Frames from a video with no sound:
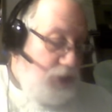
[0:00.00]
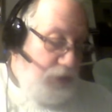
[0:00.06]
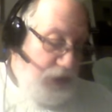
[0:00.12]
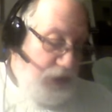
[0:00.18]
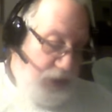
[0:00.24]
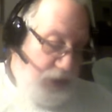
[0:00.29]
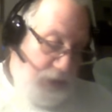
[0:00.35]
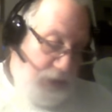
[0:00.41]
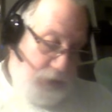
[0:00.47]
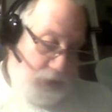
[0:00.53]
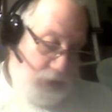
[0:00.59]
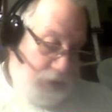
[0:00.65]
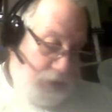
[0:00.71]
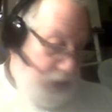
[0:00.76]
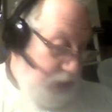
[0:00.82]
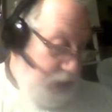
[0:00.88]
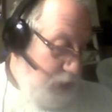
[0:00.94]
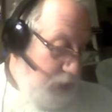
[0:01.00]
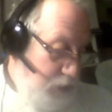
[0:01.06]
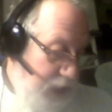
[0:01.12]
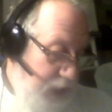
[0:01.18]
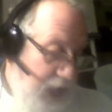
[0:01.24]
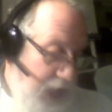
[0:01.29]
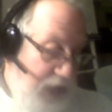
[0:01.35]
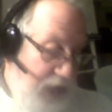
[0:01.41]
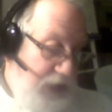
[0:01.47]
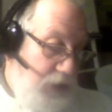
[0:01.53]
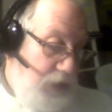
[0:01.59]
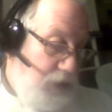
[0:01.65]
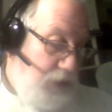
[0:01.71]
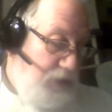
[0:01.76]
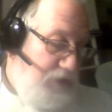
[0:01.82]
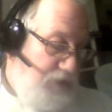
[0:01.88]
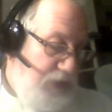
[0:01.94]
So let's see what's really going on
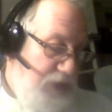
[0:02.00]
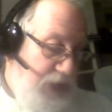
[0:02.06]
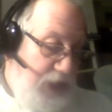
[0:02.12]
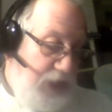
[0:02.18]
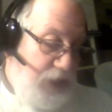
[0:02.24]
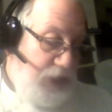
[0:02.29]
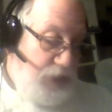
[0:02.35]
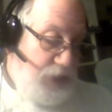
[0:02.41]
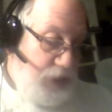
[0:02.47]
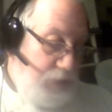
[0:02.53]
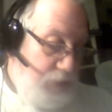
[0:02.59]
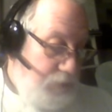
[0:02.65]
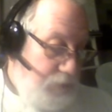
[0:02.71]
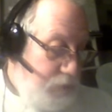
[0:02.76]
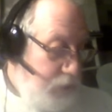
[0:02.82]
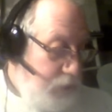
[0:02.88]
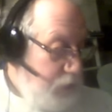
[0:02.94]
here in Leviticus.